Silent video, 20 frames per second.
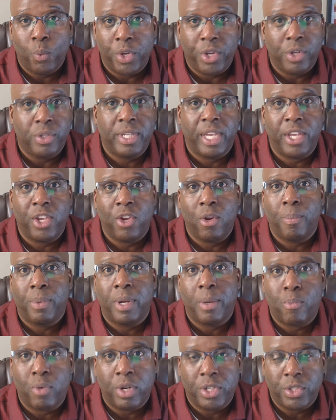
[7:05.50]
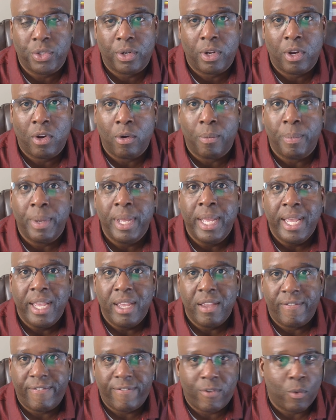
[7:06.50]
you're taking your blood pressure at home,
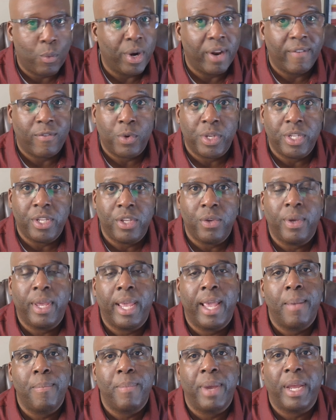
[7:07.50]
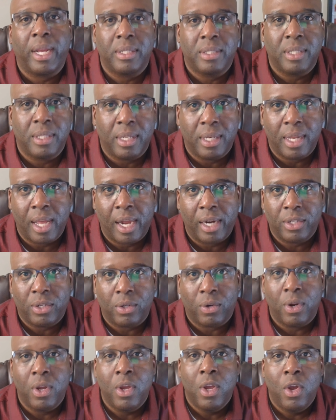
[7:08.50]
if for whatever reason you can't make it to the
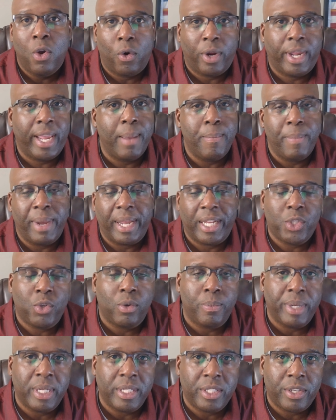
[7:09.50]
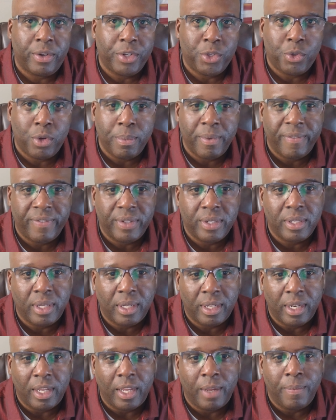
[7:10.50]
doctor or can't make it to a military treatment
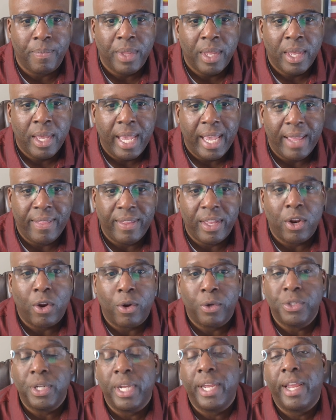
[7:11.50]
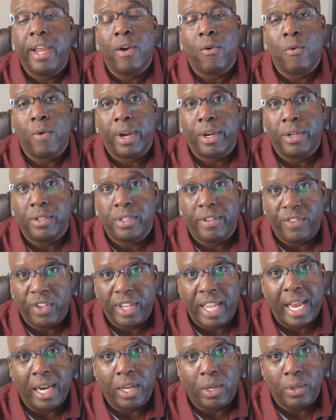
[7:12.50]
facility. And then urgent care records, if you
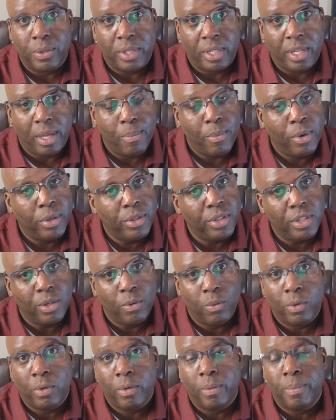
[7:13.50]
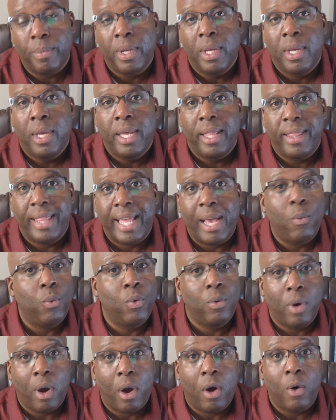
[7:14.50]
got to go to the emergency room, that
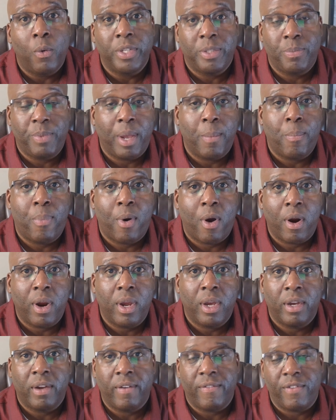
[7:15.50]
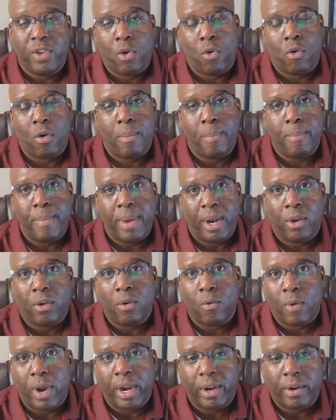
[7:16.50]
will always be a part of your medical
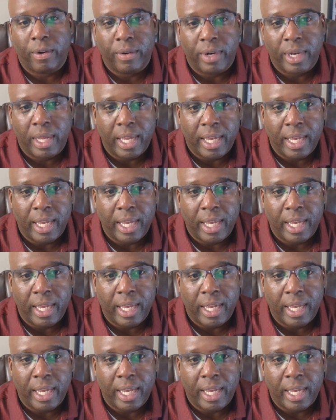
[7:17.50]
record